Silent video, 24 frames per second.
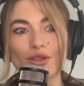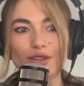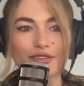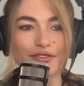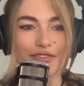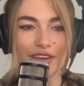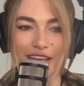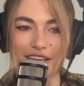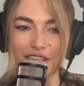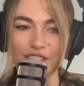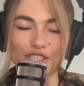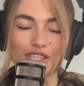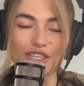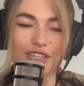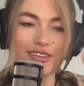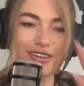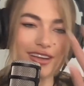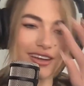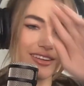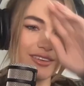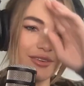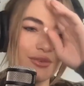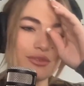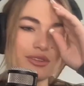of Asia,
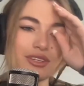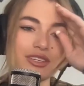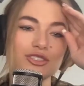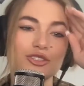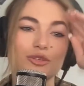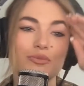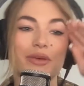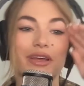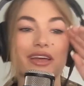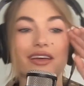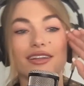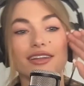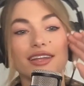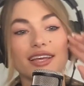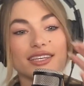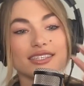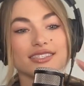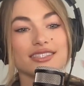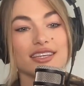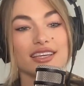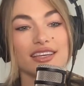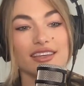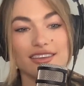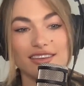not only Japan,
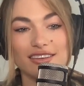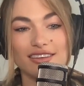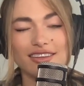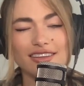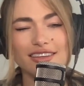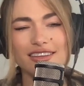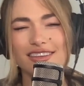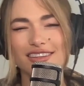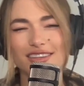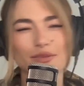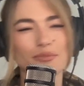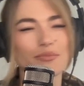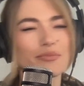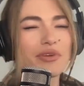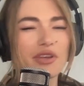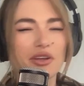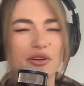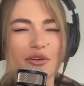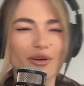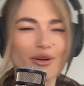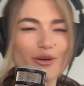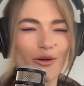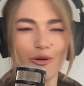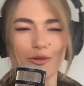has like an
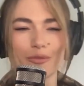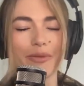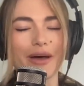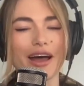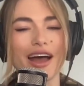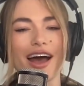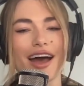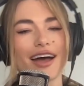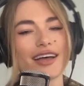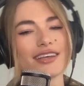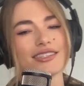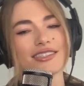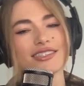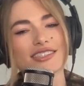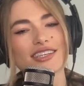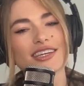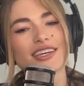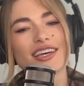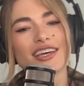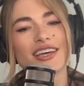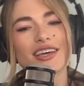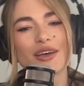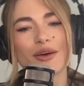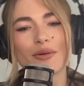empirical past,
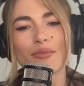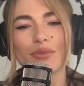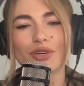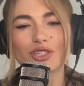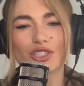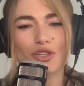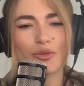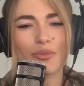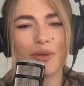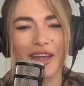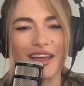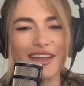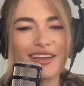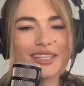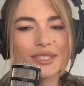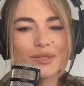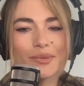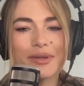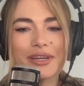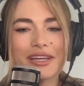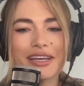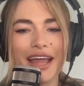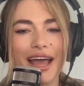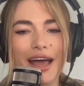but Japan has
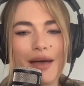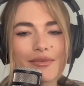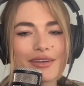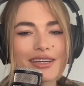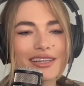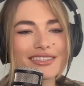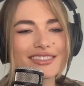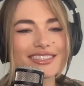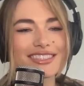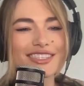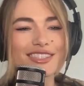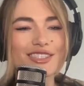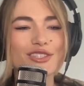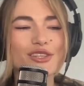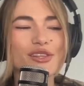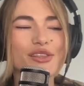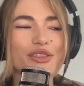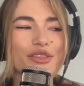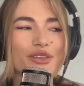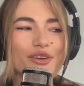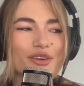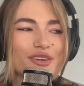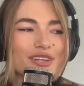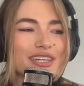been inhabited since
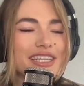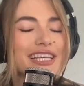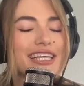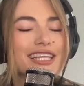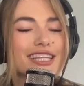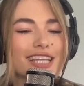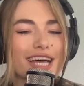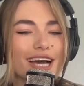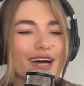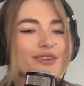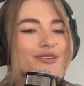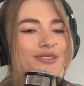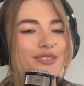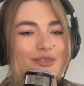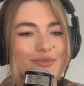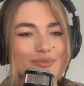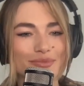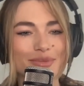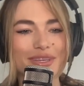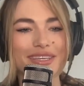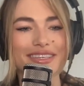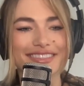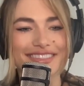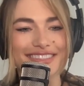
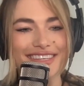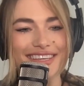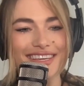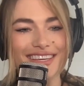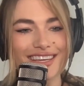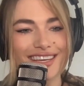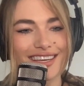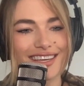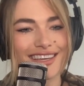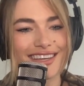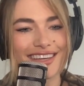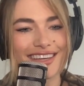30,000 BC.